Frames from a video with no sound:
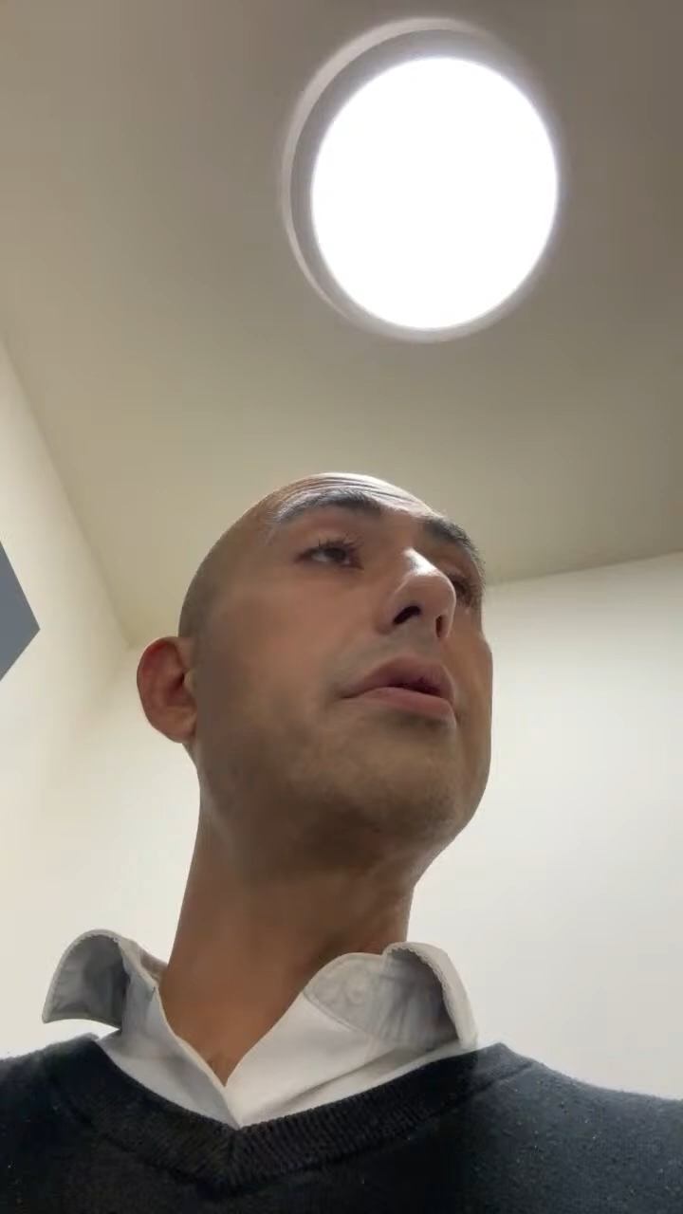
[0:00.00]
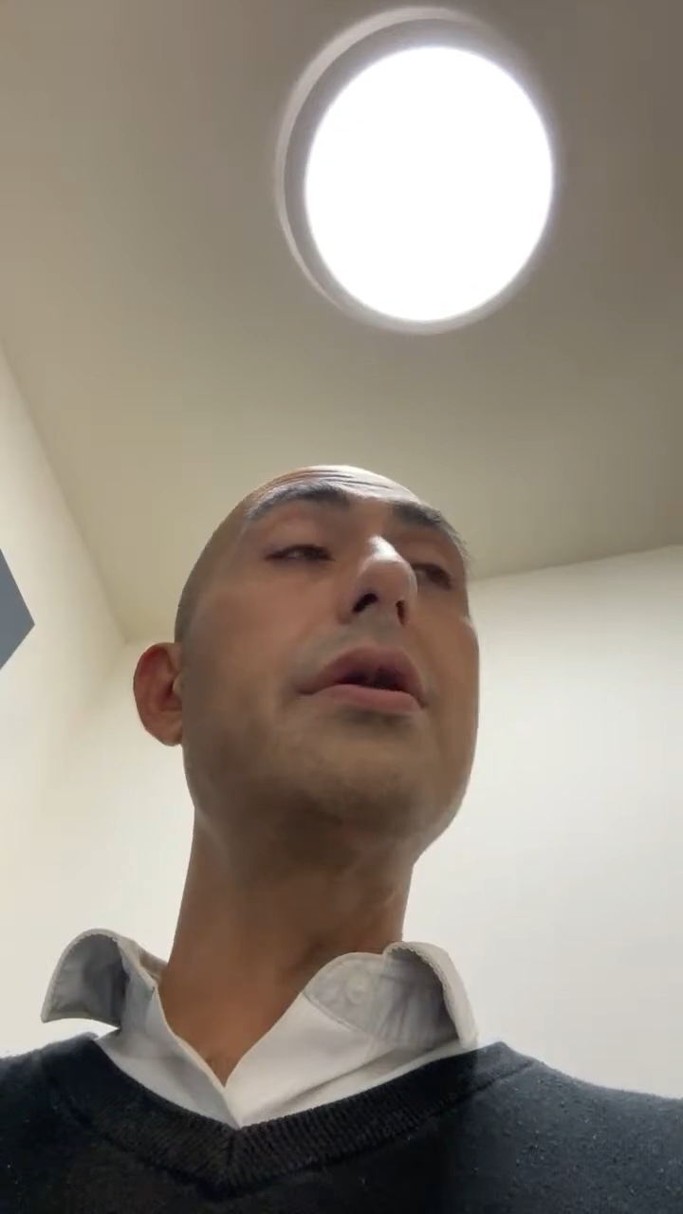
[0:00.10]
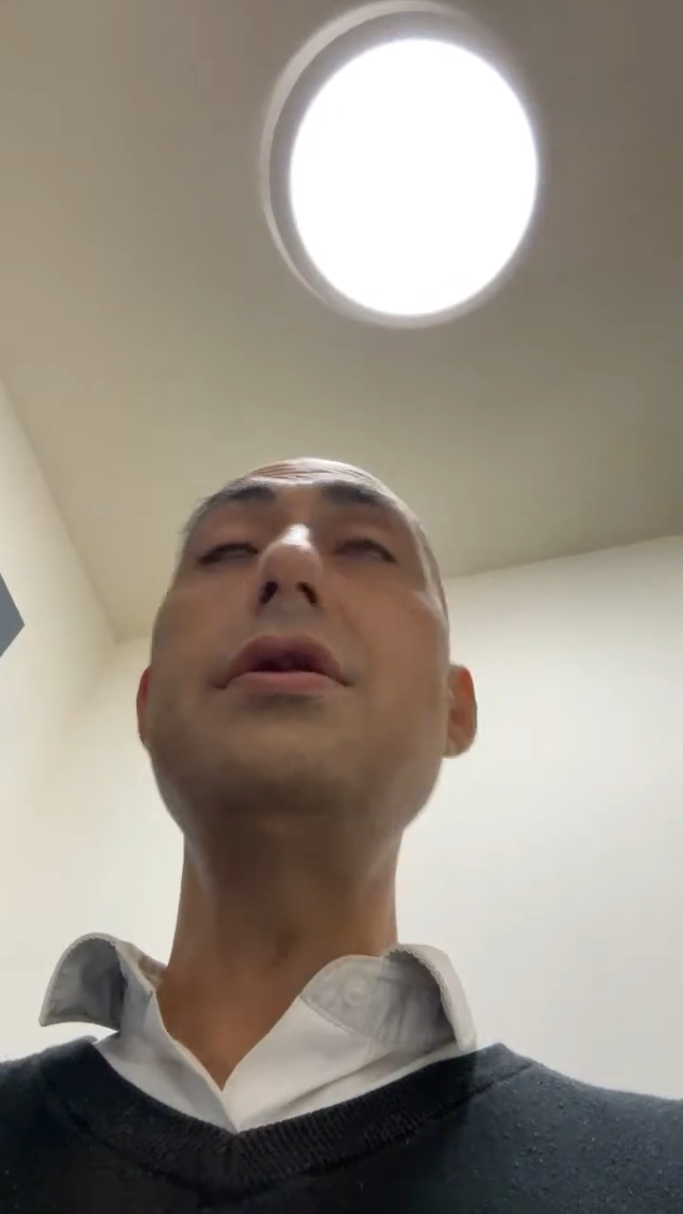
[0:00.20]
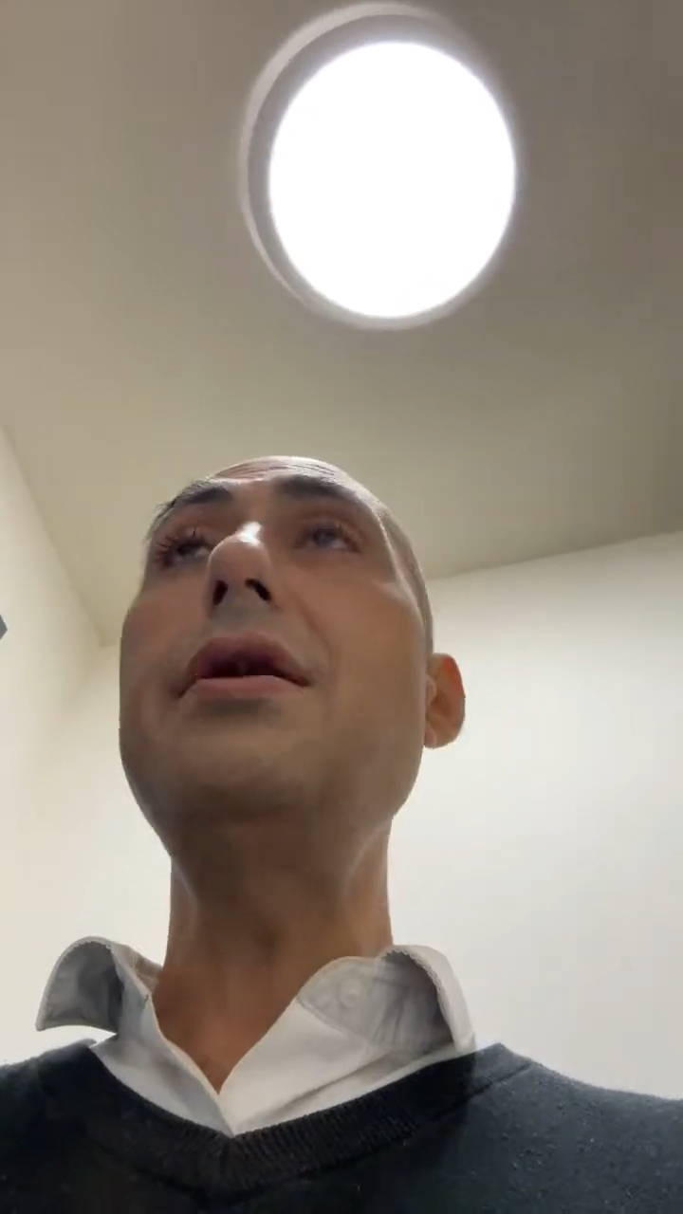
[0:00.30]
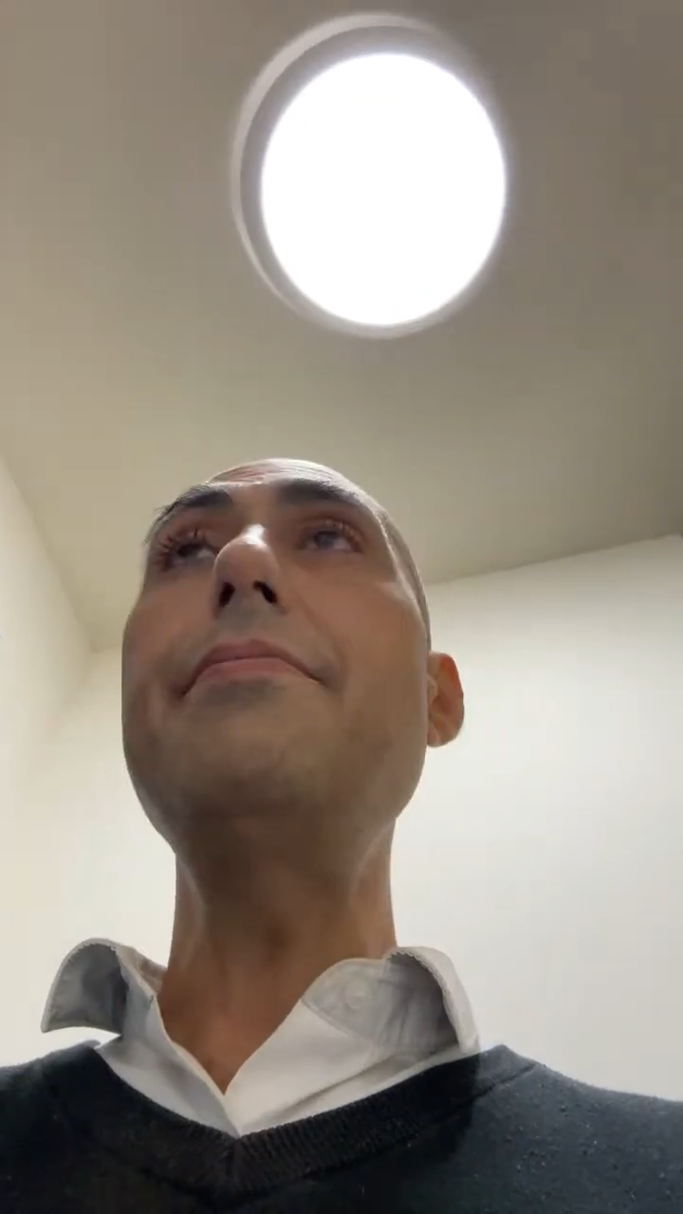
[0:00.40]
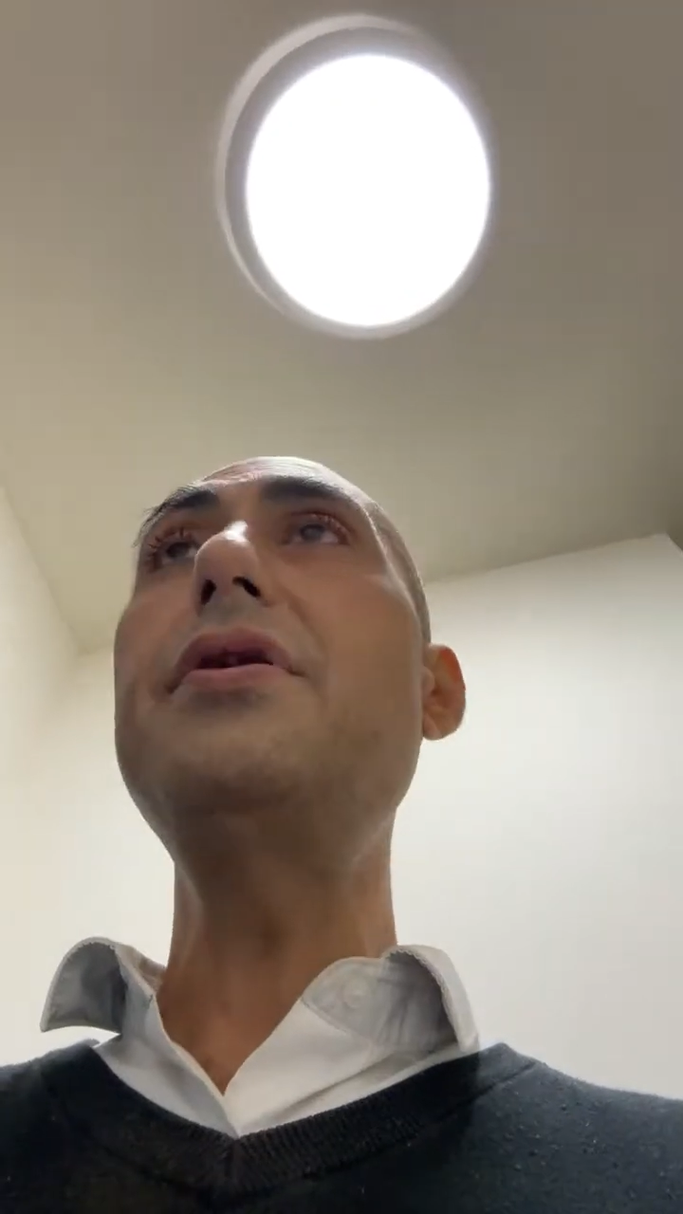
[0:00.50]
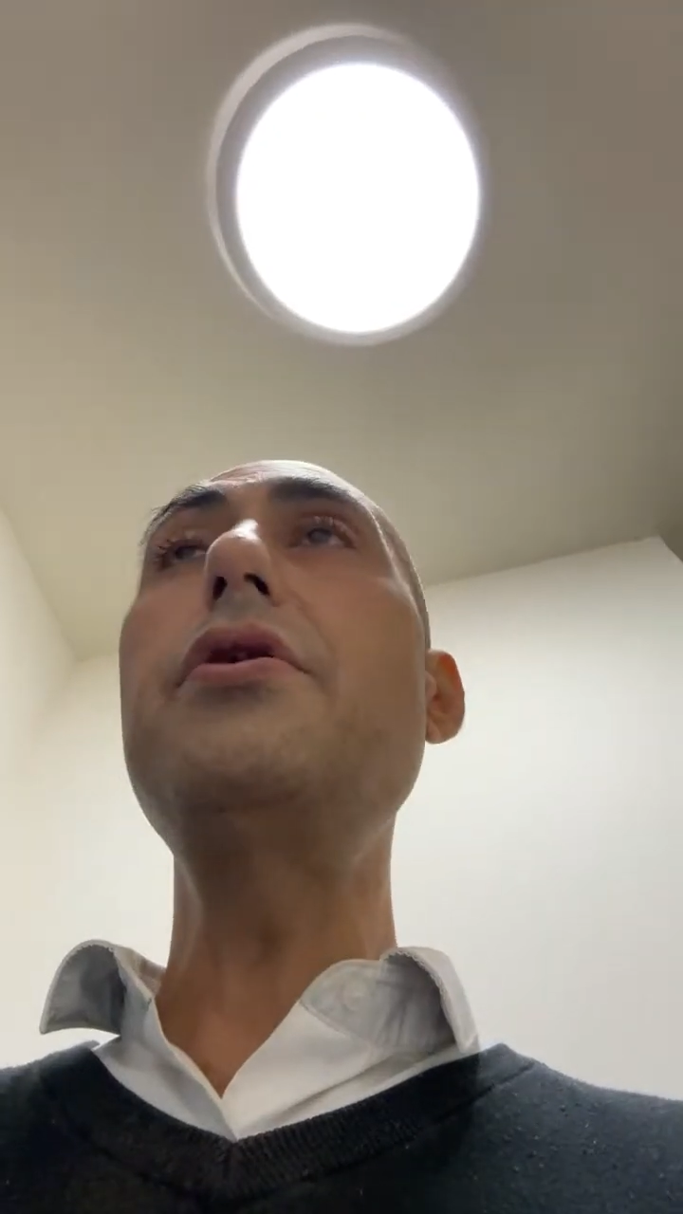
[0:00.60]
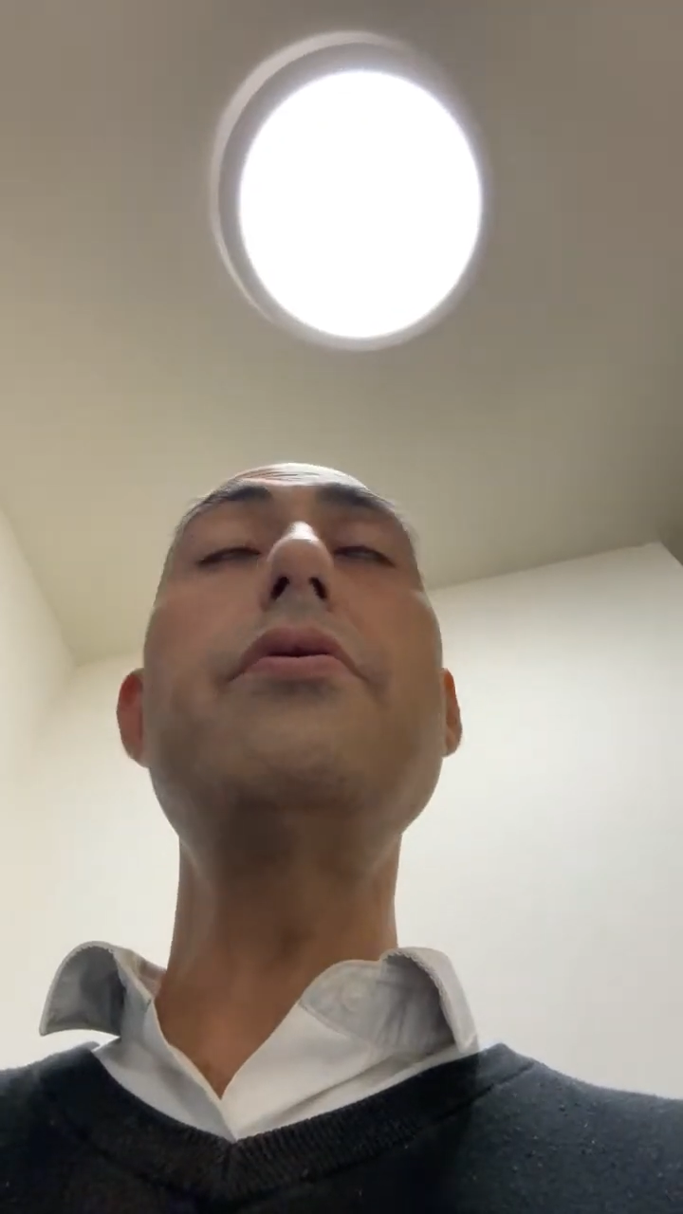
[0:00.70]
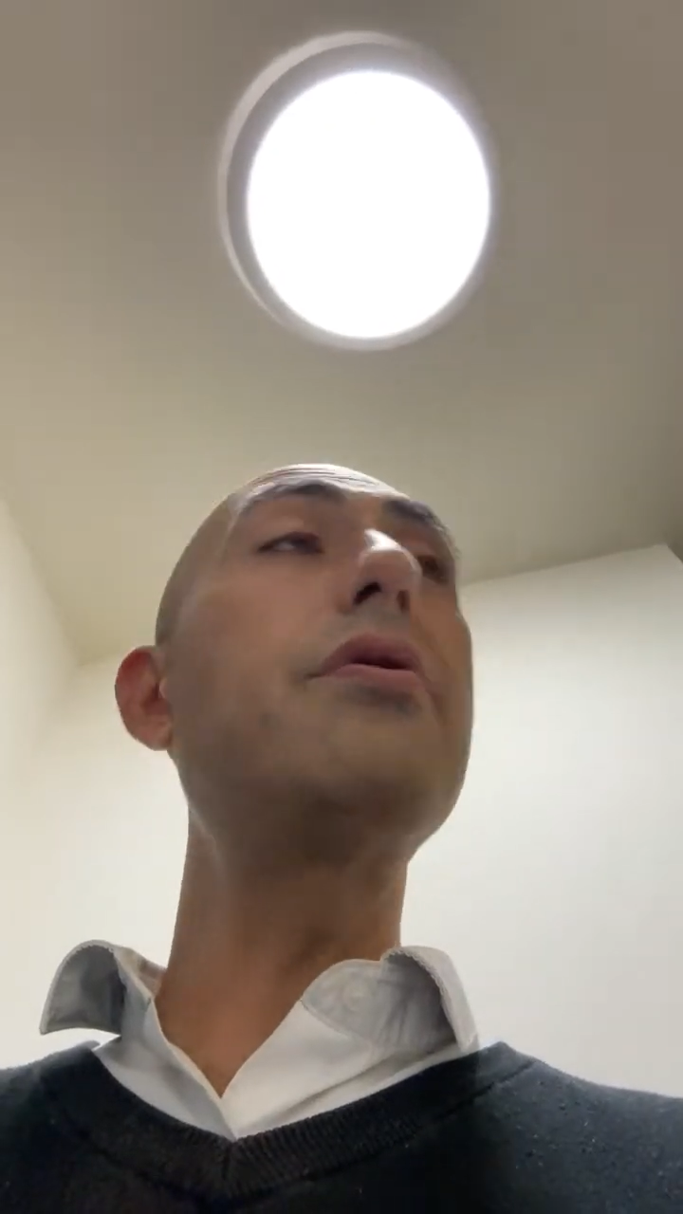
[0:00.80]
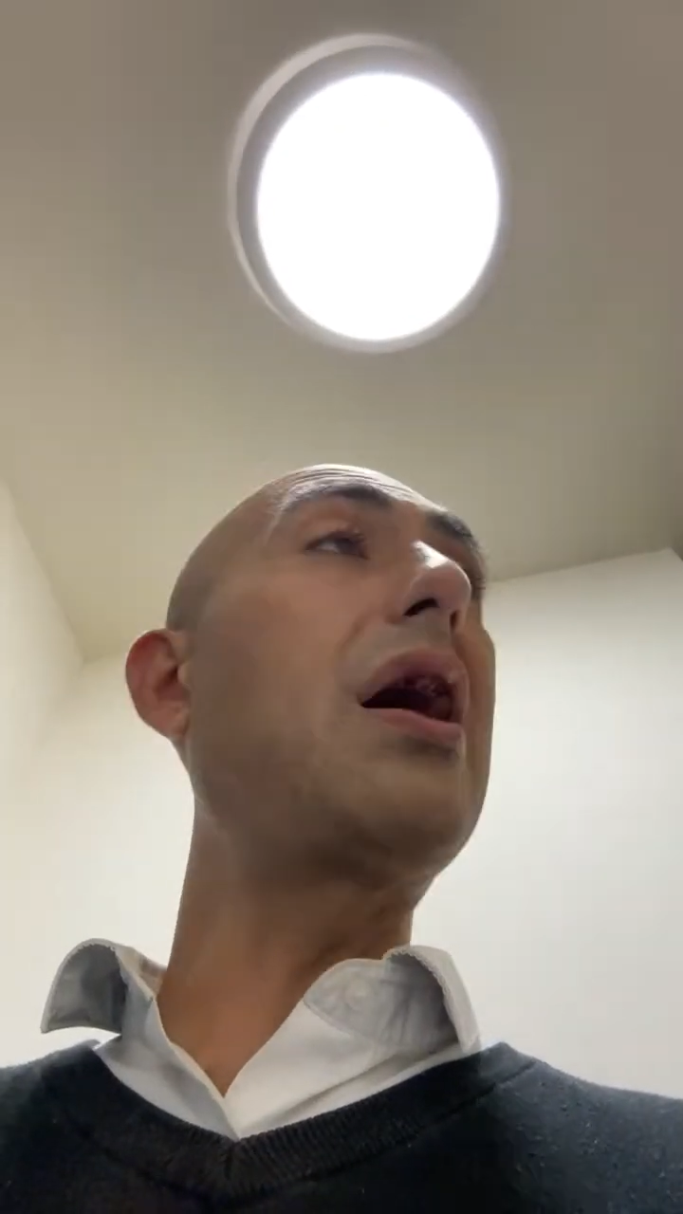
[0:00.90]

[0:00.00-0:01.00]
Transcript: They seem to